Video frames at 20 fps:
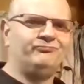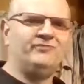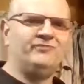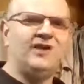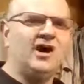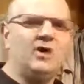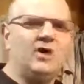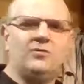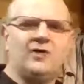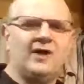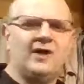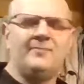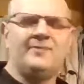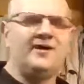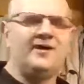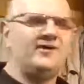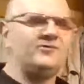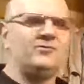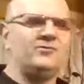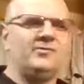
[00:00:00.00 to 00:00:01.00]
no, I
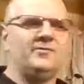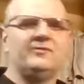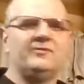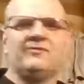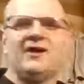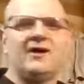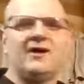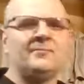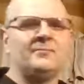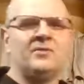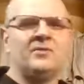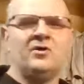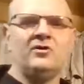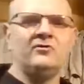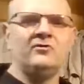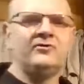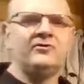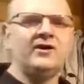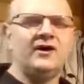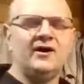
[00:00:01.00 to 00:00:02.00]
might as well be riding
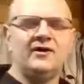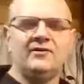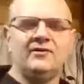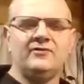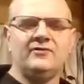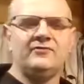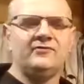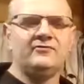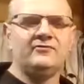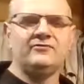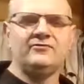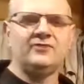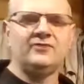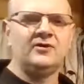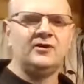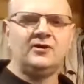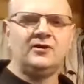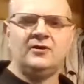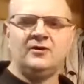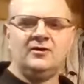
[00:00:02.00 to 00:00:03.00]
bald tires
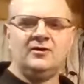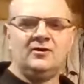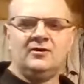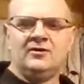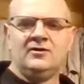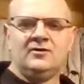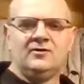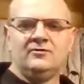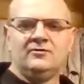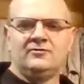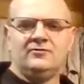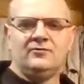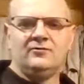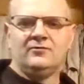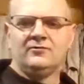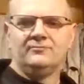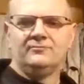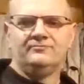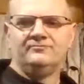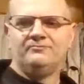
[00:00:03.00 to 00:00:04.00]

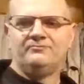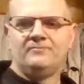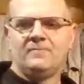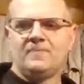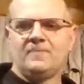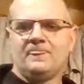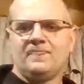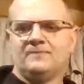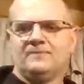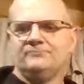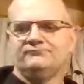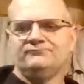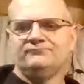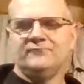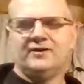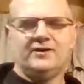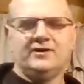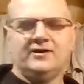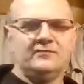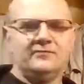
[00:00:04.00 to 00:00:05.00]
or,
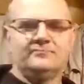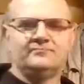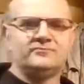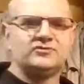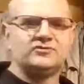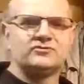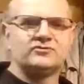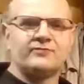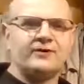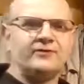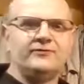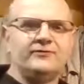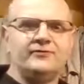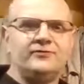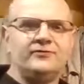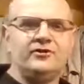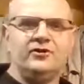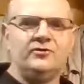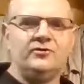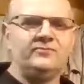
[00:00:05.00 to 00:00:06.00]
you know, straight on the
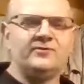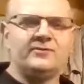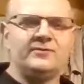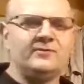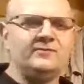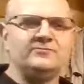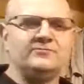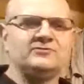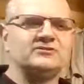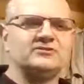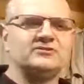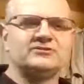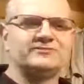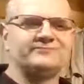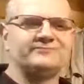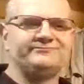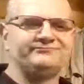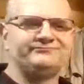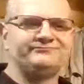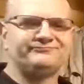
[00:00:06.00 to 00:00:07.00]
tubes. I mean, it was
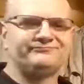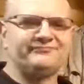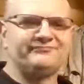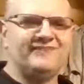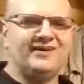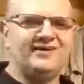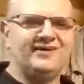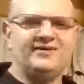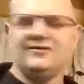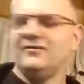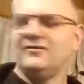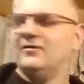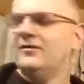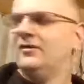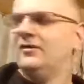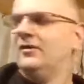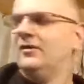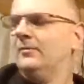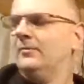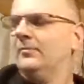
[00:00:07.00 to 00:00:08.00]
just, yeah,
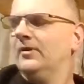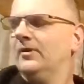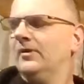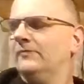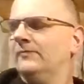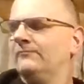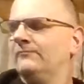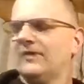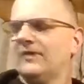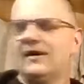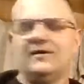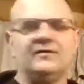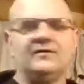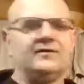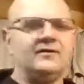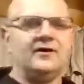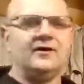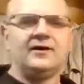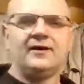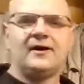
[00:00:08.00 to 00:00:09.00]
but hey,
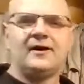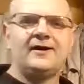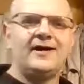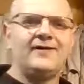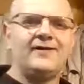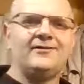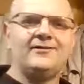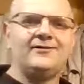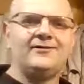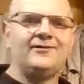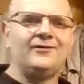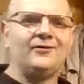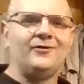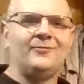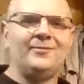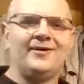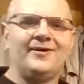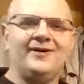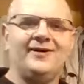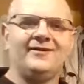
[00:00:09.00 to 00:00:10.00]
got out on the
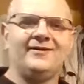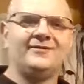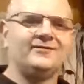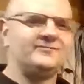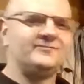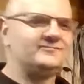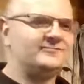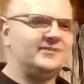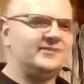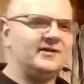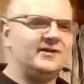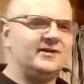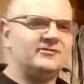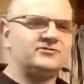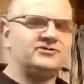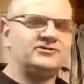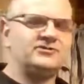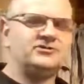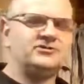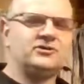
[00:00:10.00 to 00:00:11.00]
old bike. You know,
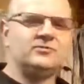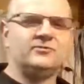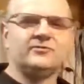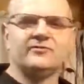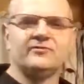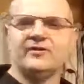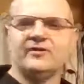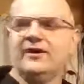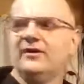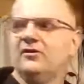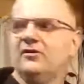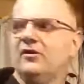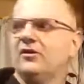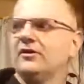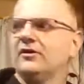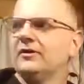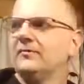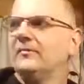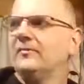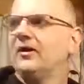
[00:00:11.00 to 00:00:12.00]
she's doing great,
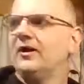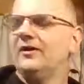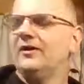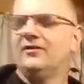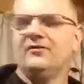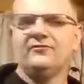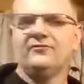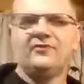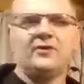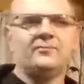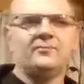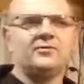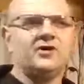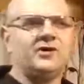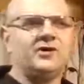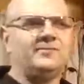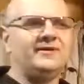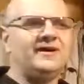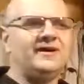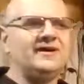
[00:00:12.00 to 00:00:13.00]
logging the miles. I'll
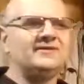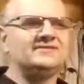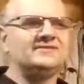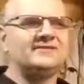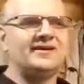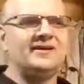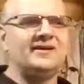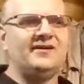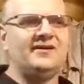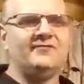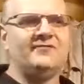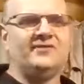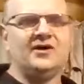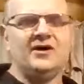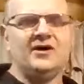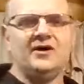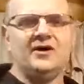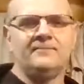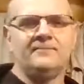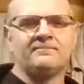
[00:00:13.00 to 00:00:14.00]
probably get a set of
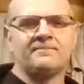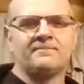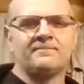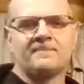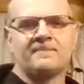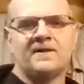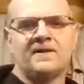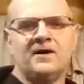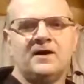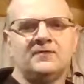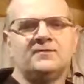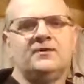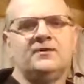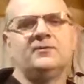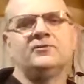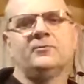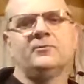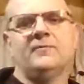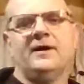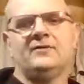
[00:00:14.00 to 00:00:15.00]
uh,
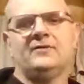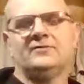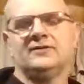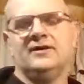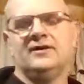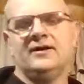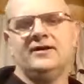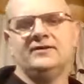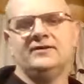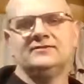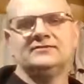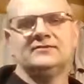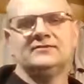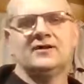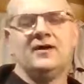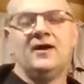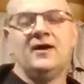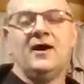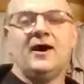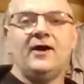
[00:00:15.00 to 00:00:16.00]
Continental Mountain Kings.
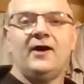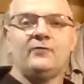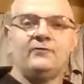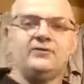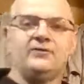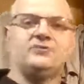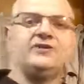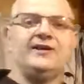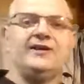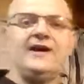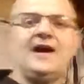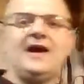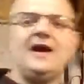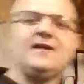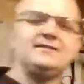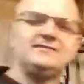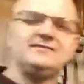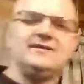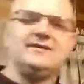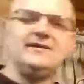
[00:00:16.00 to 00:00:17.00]
I originally
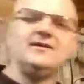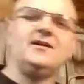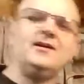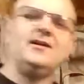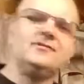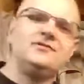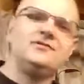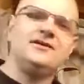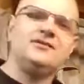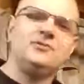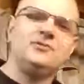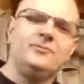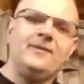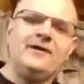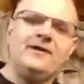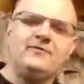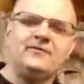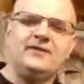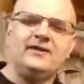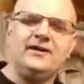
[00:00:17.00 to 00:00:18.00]
had a set of Continental
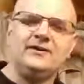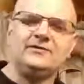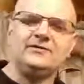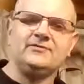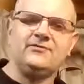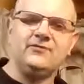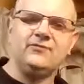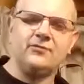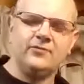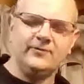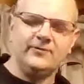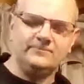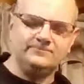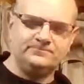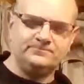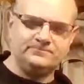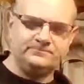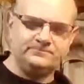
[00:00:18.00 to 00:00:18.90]
Mountain Kings for it.